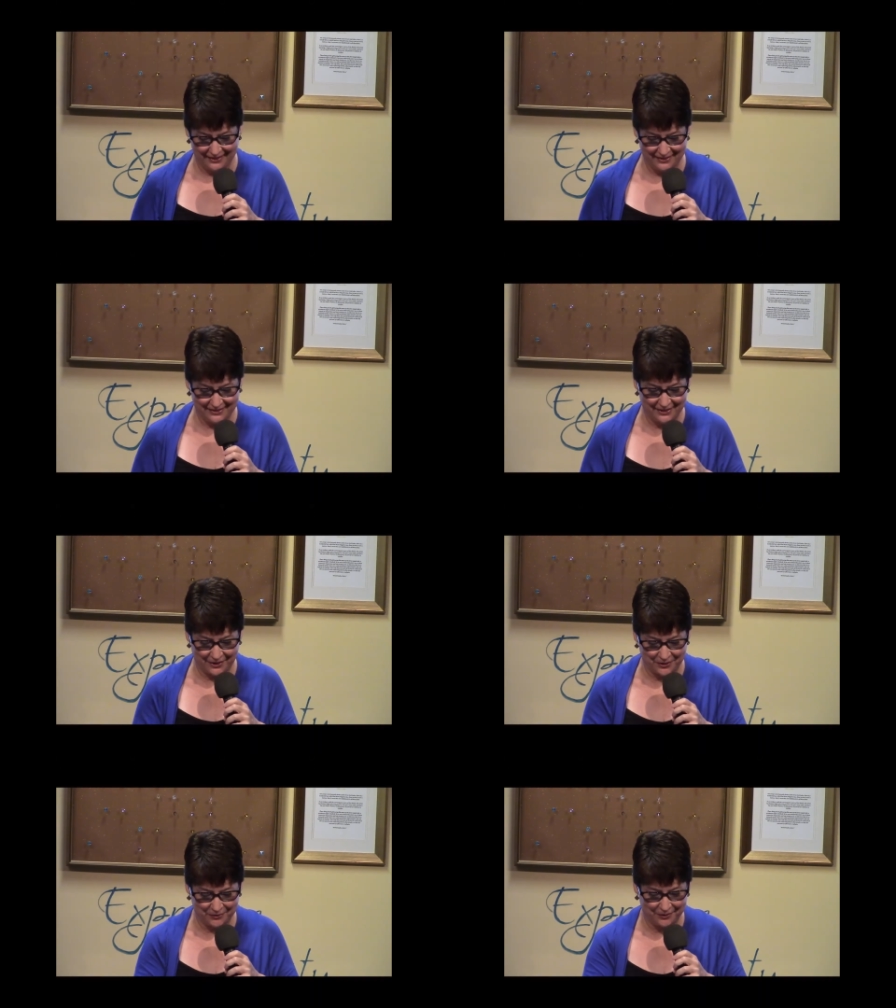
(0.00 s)

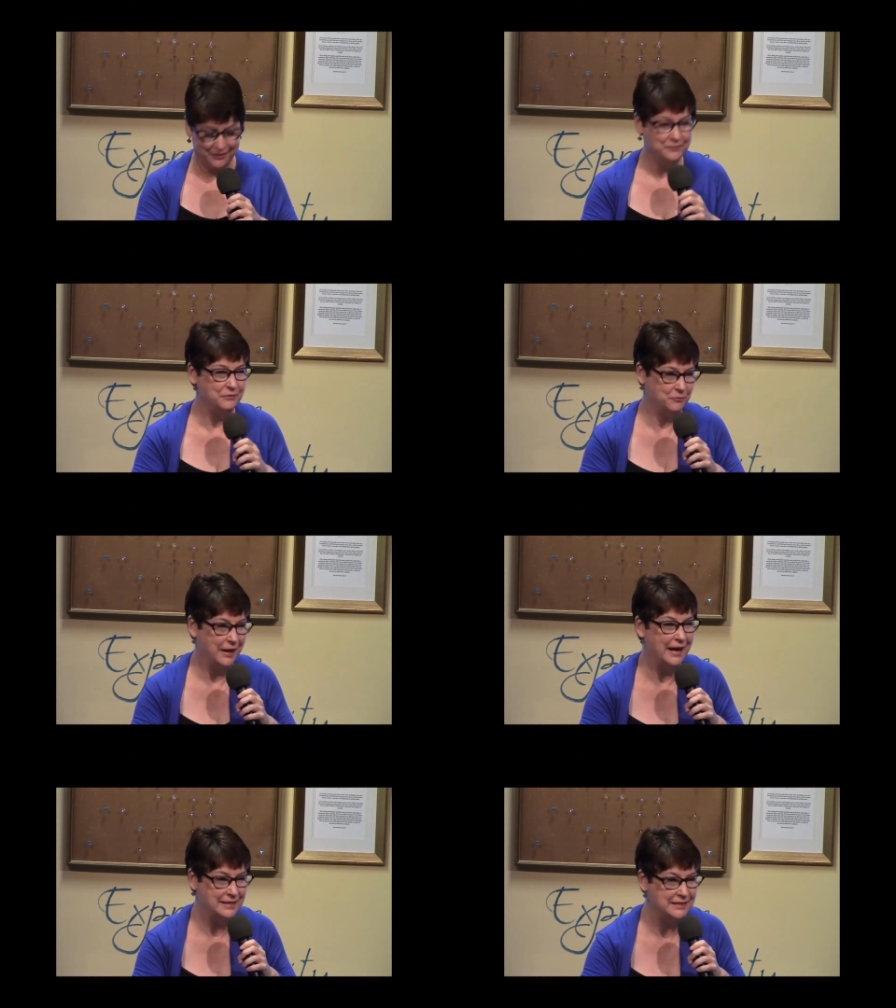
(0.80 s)
So
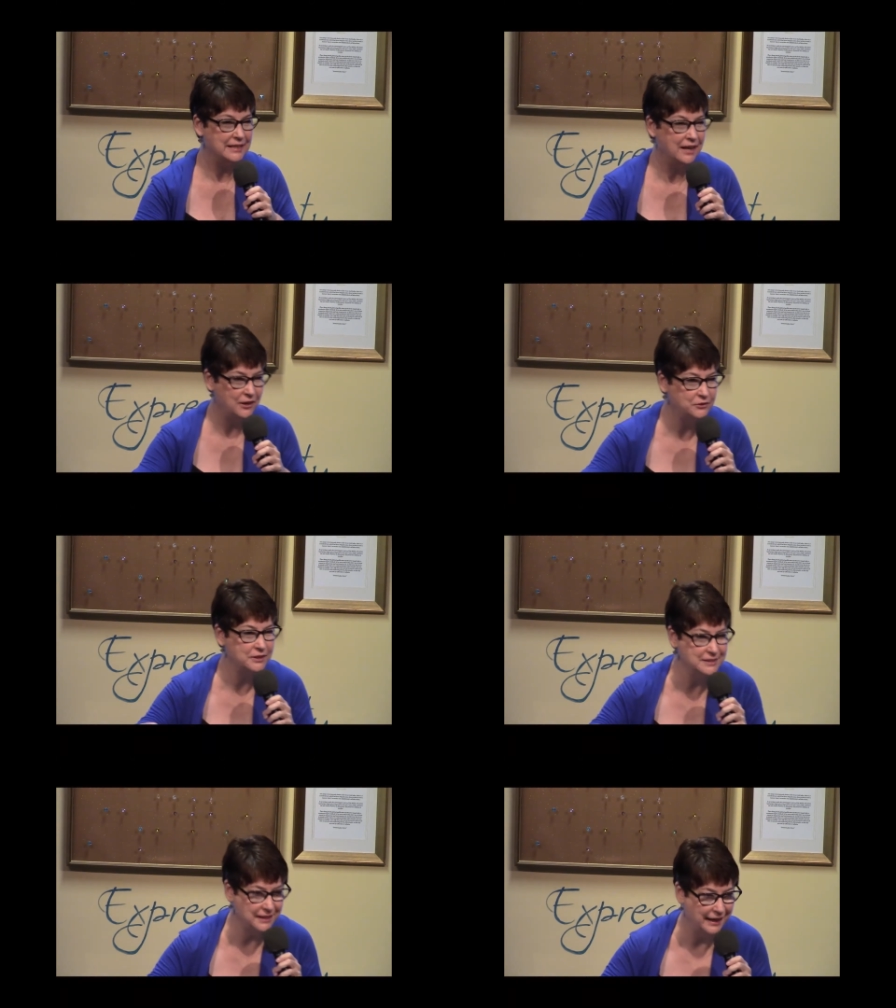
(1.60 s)

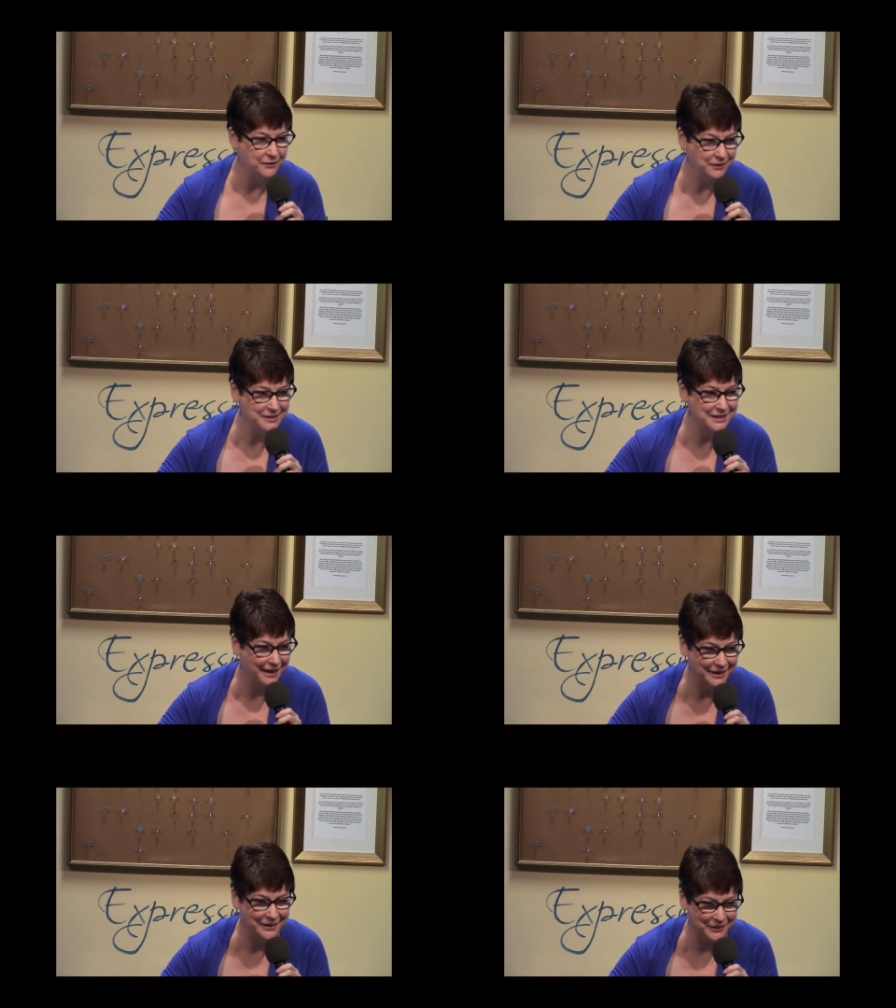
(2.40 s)
1800s language,
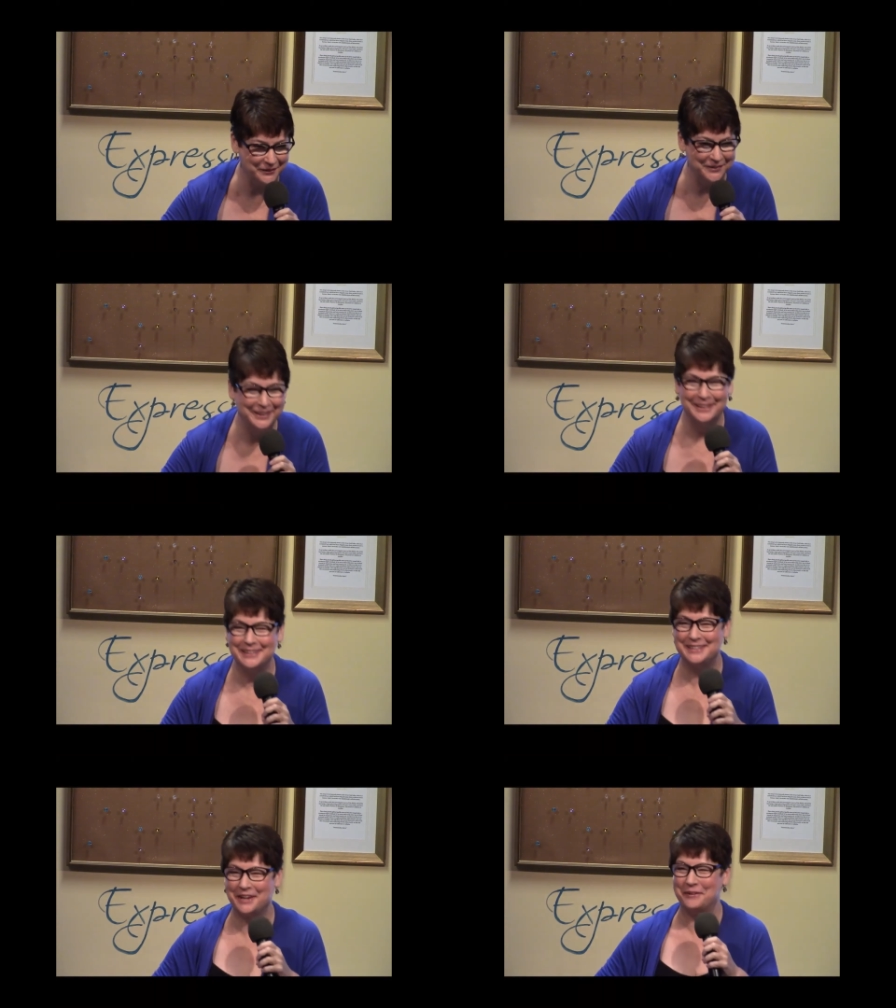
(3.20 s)
I know.
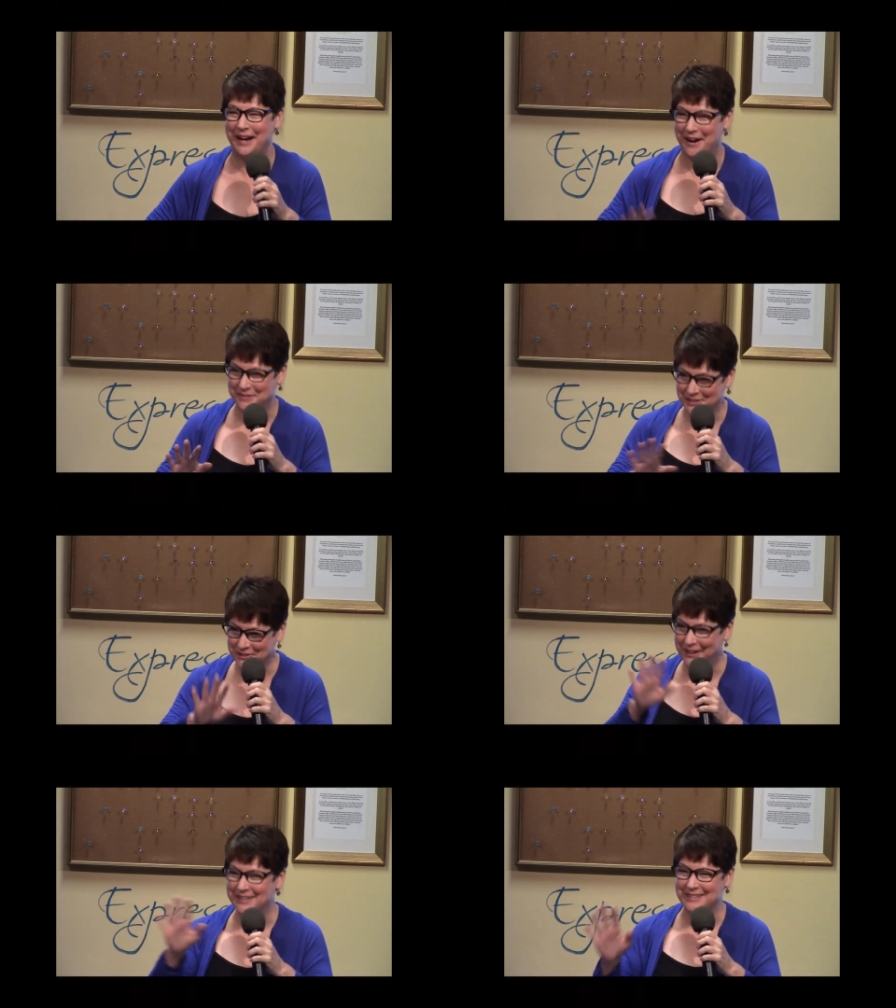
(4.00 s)
So we have to
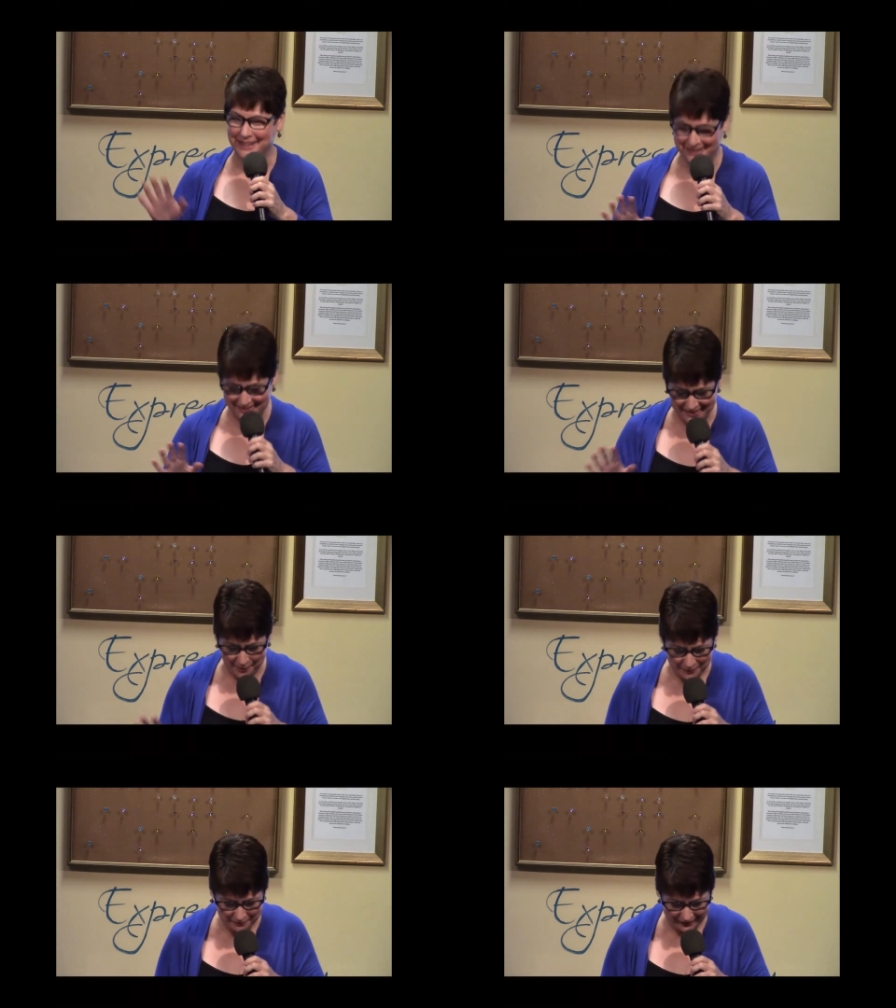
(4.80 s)
translate this
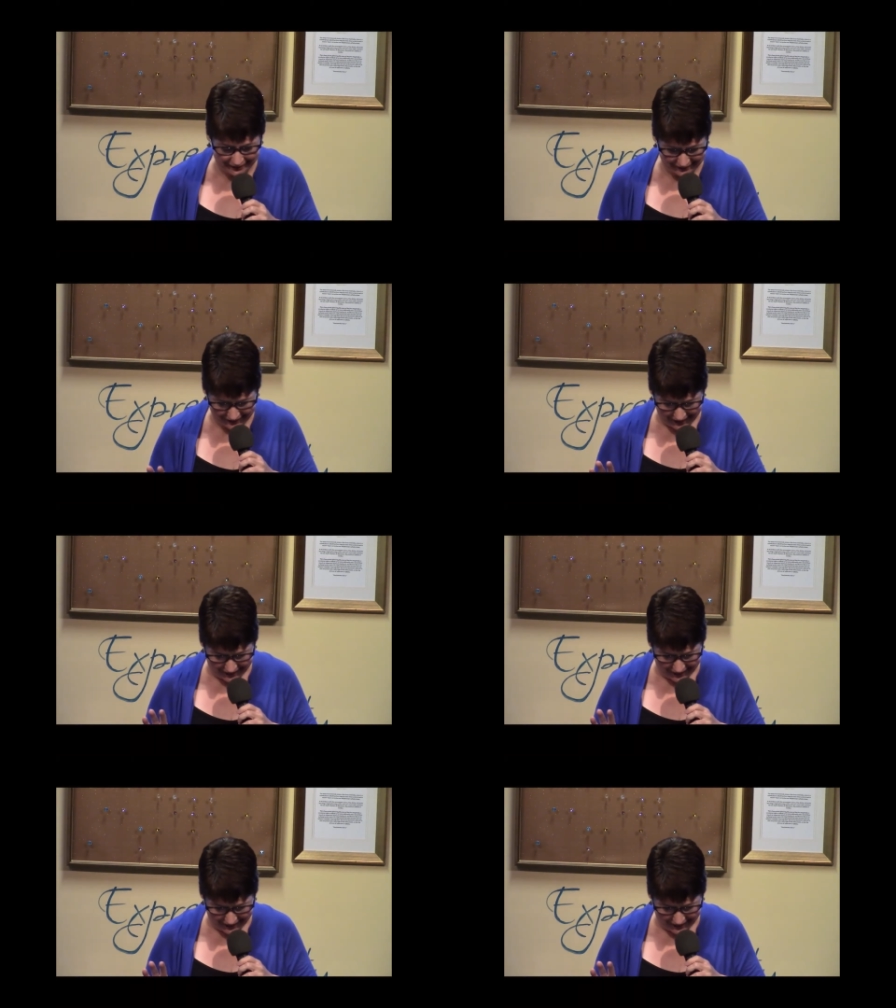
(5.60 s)
up a bit.